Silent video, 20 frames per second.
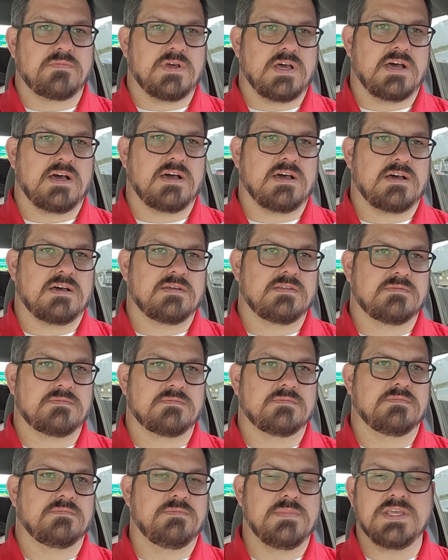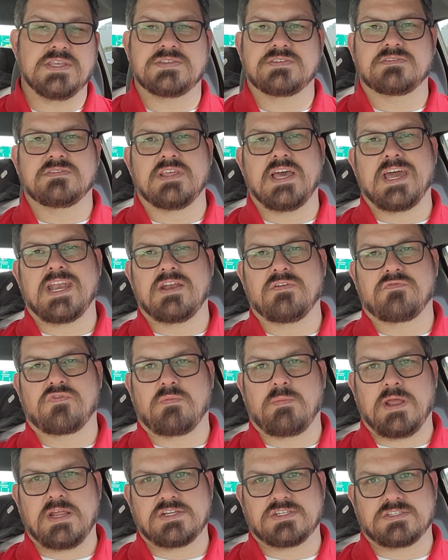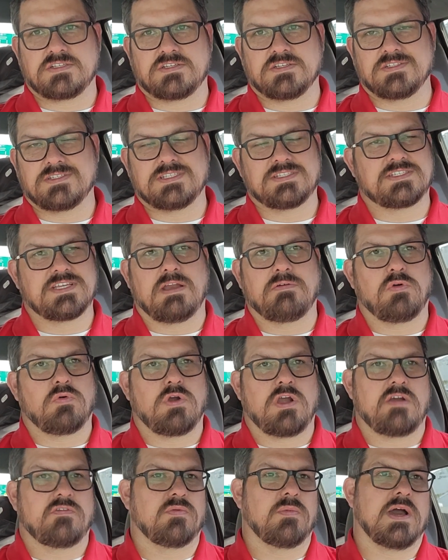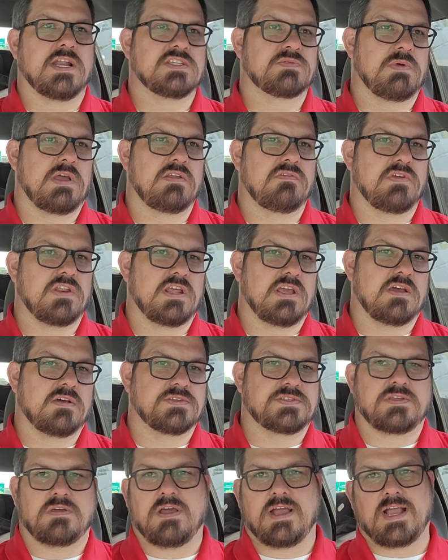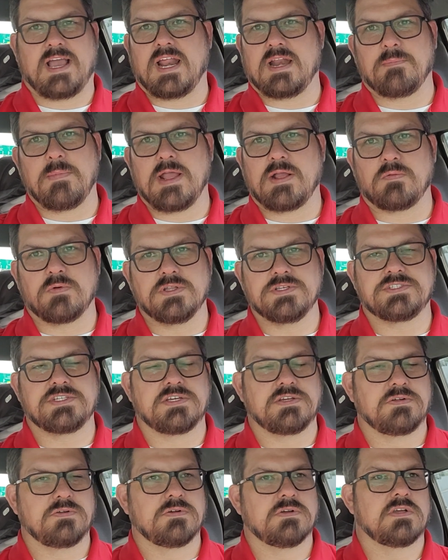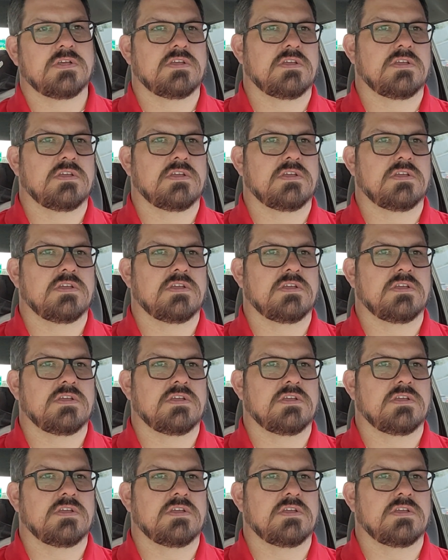uh, miss that information because it's everywhere. Everybody's made a video, so I got to make one too.